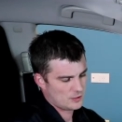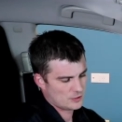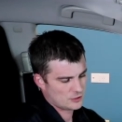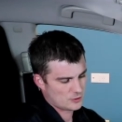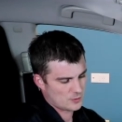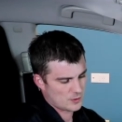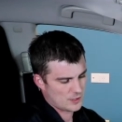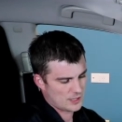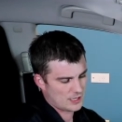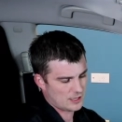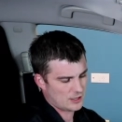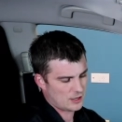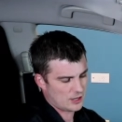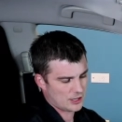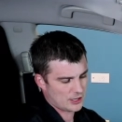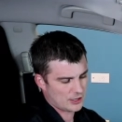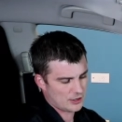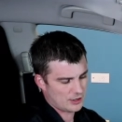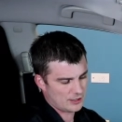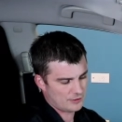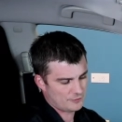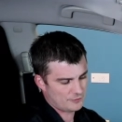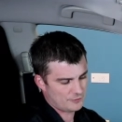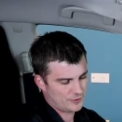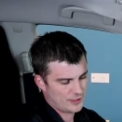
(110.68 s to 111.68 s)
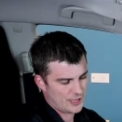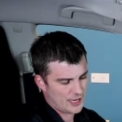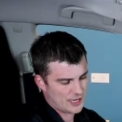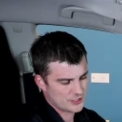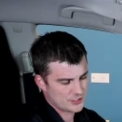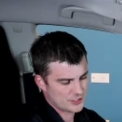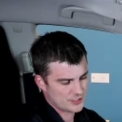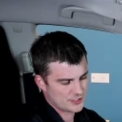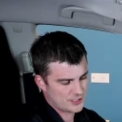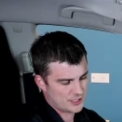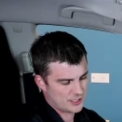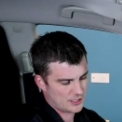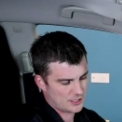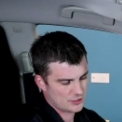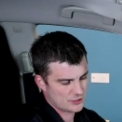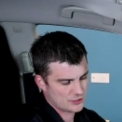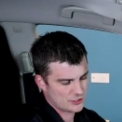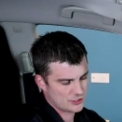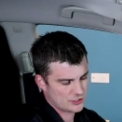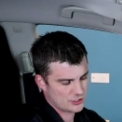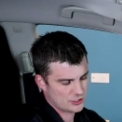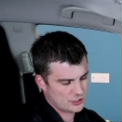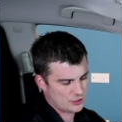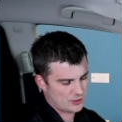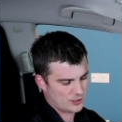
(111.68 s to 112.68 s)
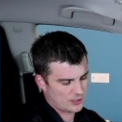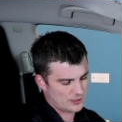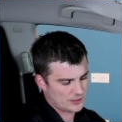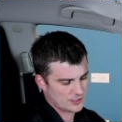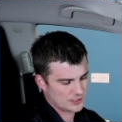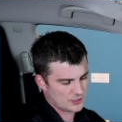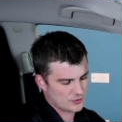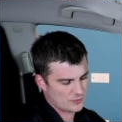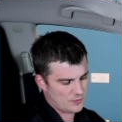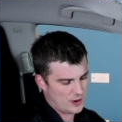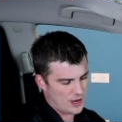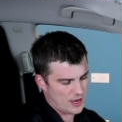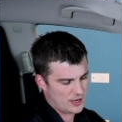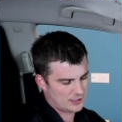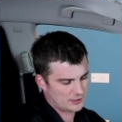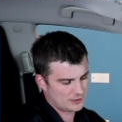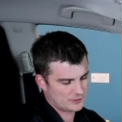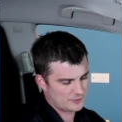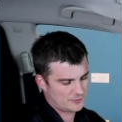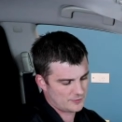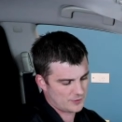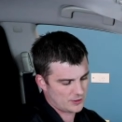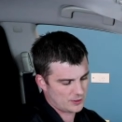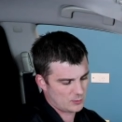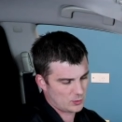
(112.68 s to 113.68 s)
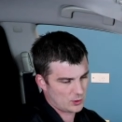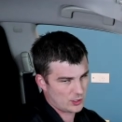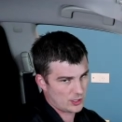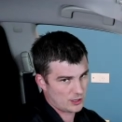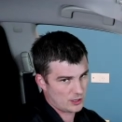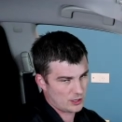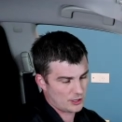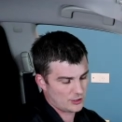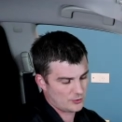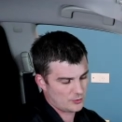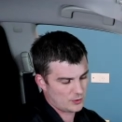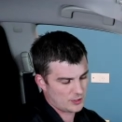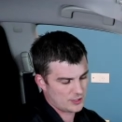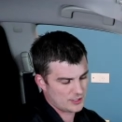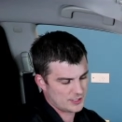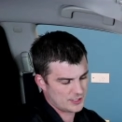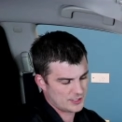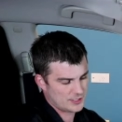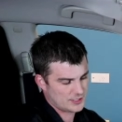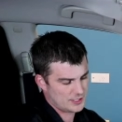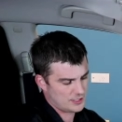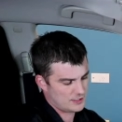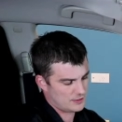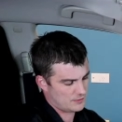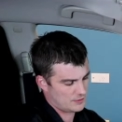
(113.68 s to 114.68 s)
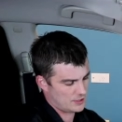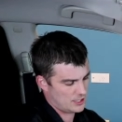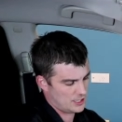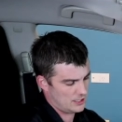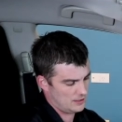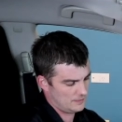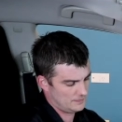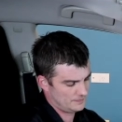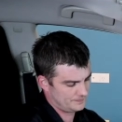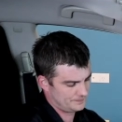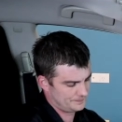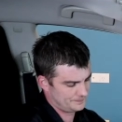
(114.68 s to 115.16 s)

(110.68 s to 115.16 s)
So we're getting our green flashes here, just showing that it's writing the firmware onto our DC3.